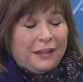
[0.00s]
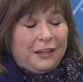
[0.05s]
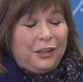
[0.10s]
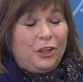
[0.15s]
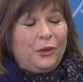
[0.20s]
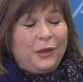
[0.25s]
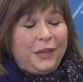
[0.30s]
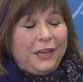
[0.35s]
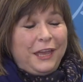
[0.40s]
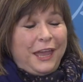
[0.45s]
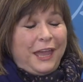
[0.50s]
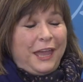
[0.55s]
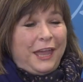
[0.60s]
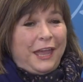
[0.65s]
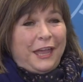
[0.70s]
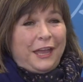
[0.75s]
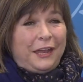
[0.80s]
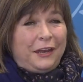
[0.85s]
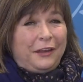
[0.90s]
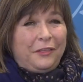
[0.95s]

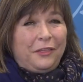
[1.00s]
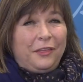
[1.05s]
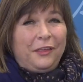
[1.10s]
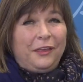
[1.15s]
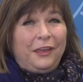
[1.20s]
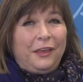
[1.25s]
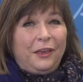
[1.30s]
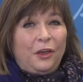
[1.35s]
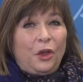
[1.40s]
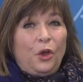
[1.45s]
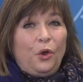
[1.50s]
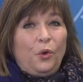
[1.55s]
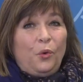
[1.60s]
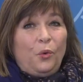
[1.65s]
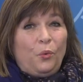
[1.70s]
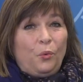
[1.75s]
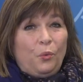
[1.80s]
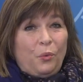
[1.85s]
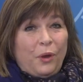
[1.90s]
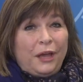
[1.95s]
ahead and thinking,
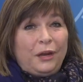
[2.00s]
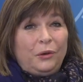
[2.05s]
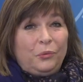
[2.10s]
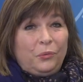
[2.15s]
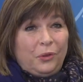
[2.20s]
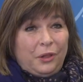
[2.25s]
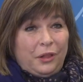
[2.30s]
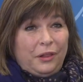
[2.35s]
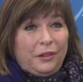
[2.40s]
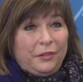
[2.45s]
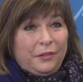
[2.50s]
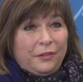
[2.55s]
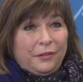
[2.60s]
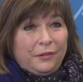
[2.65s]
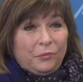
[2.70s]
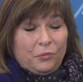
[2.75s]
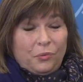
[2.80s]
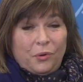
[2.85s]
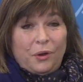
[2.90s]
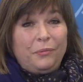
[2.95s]
what will
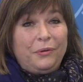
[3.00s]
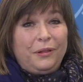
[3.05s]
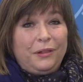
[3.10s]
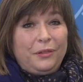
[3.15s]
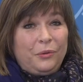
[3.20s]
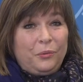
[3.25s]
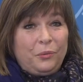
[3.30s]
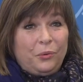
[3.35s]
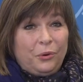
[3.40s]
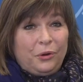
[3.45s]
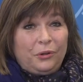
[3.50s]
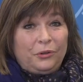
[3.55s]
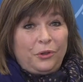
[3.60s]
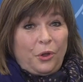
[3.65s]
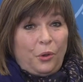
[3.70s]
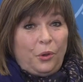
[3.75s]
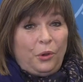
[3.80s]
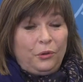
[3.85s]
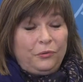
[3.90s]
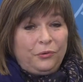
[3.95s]
the world
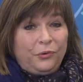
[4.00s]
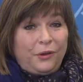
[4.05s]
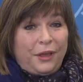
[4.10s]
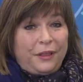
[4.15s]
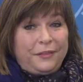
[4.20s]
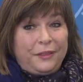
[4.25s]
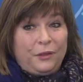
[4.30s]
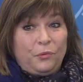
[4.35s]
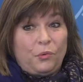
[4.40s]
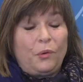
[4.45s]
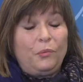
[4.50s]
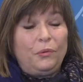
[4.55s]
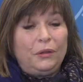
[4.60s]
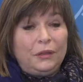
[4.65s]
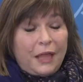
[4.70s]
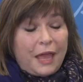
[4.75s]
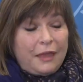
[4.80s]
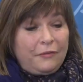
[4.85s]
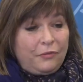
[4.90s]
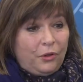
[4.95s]
hold for Anthony? What will
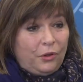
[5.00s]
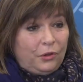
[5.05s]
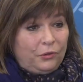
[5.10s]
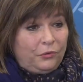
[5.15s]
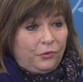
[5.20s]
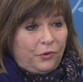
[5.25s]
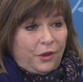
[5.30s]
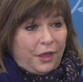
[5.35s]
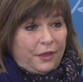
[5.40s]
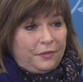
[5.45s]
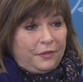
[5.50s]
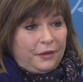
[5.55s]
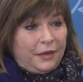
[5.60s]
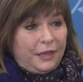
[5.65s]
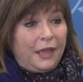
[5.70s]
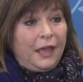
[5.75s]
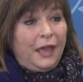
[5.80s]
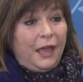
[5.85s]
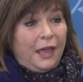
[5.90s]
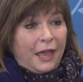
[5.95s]
life hold for
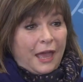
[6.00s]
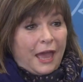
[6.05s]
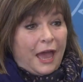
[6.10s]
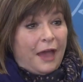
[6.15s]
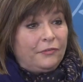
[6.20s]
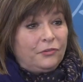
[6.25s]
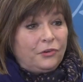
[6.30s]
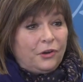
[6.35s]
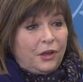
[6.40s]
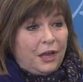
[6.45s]
Anthony after